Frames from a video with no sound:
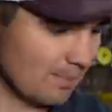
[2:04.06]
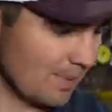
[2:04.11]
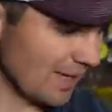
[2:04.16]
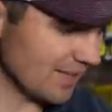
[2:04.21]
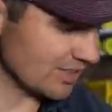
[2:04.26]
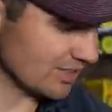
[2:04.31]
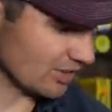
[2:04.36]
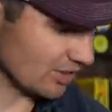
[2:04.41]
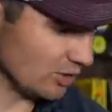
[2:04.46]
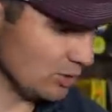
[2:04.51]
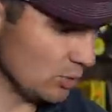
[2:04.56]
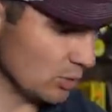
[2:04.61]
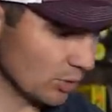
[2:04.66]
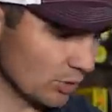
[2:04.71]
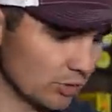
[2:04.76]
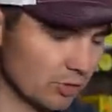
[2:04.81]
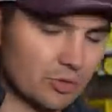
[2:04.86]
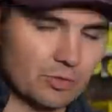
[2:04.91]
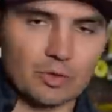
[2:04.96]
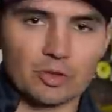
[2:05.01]
best
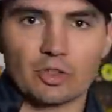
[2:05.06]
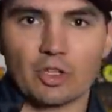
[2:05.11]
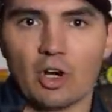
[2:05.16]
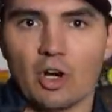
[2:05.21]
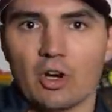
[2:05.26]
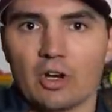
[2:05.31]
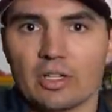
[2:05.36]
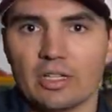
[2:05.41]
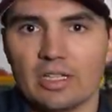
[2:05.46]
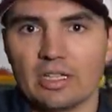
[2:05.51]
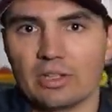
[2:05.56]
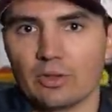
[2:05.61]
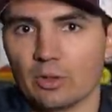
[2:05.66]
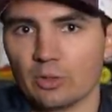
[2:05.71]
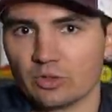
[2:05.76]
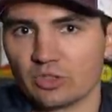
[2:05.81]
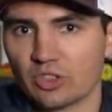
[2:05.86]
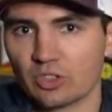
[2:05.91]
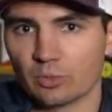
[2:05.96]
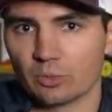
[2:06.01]
lures for targeting
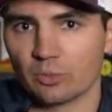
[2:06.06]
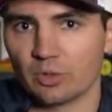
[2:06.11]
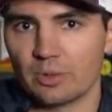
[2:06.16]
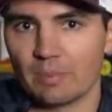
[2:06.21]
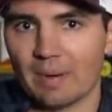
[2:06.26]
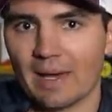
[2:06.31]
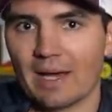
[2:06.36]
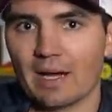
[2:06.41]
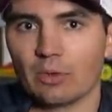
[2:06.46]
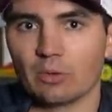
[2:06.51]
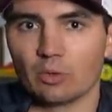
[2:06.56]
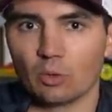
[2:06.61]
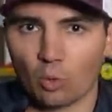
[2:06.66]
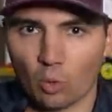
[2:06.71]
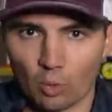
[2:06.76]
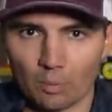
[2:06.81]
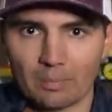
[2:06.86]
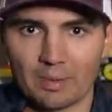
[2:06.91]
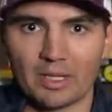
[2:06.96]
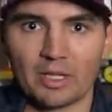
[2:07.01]
those 3-pound
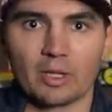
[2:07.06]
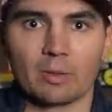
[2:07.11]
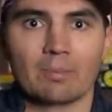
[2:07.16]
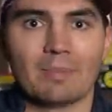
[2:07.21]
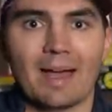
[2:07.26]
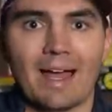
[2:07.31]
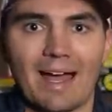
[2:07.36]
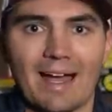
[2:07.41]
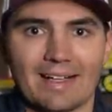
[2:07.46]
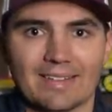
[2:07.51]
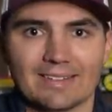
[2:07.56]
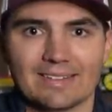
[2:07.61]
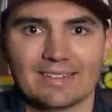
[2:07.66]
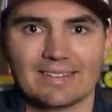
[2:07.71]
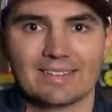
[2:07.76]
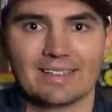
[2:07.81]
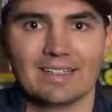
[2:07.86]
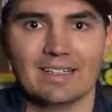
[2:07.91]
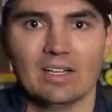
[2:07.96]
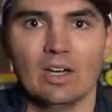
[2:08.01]
or bigger
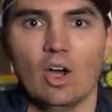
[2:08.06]
bass.